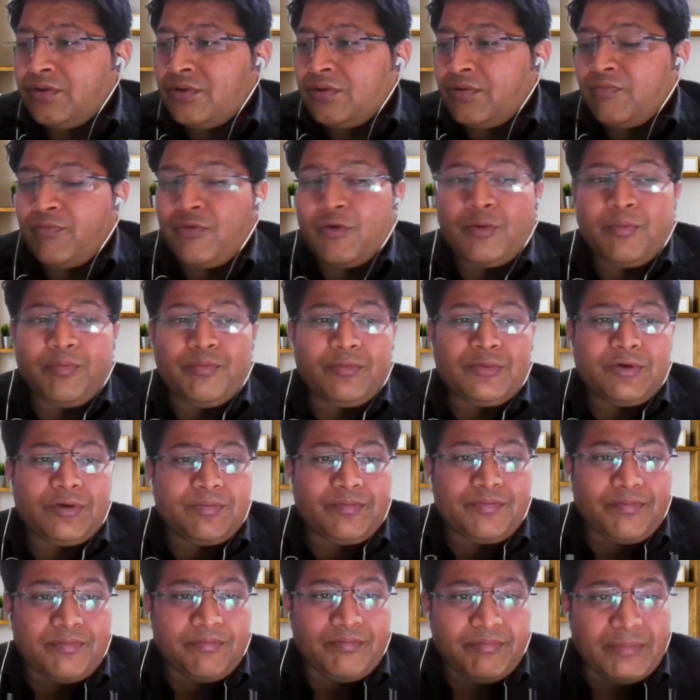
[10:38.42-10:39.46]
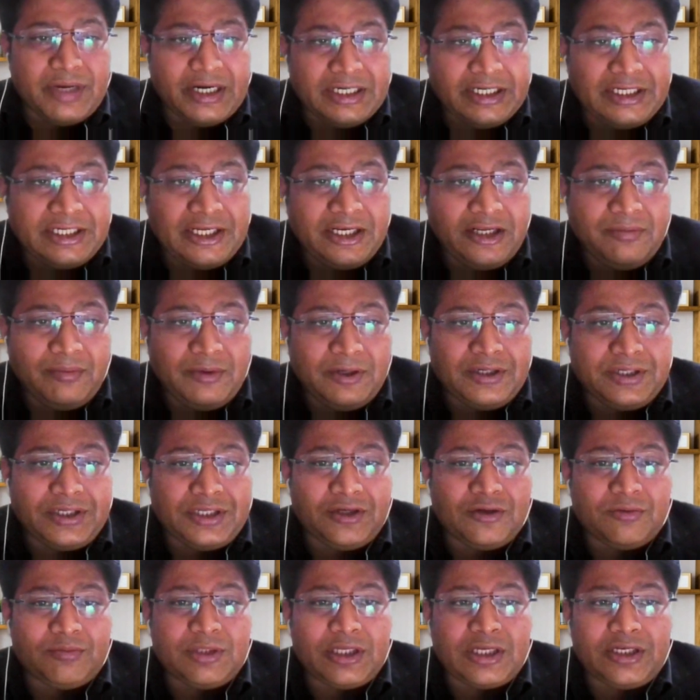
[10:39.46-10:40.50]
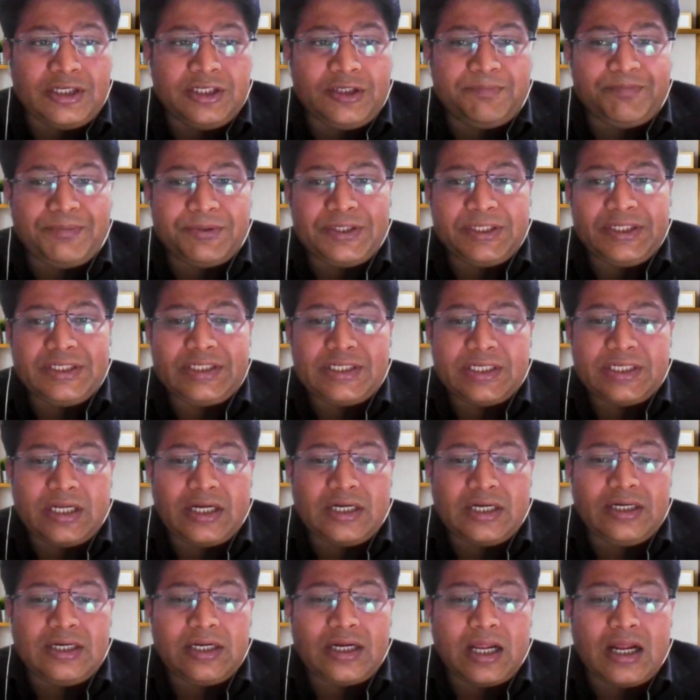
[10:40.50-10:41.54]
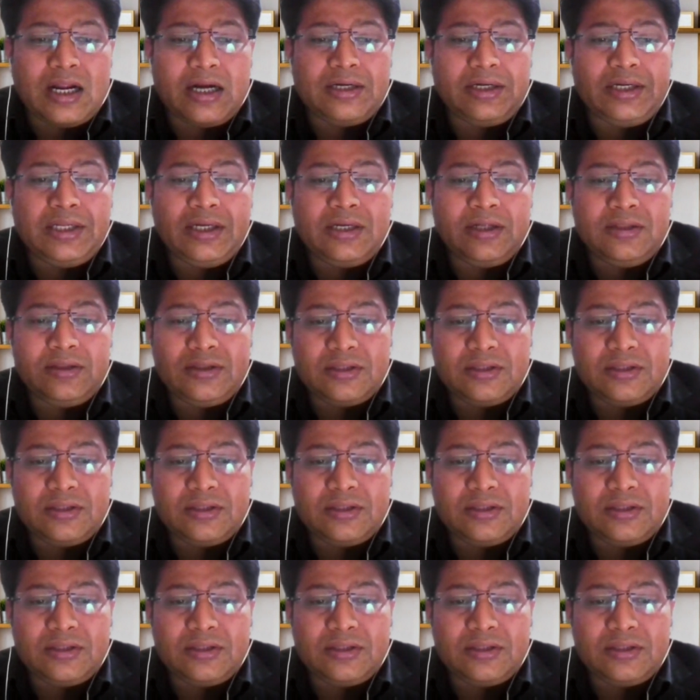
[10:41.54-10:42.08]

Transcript: for maintainability of the writ petition under Article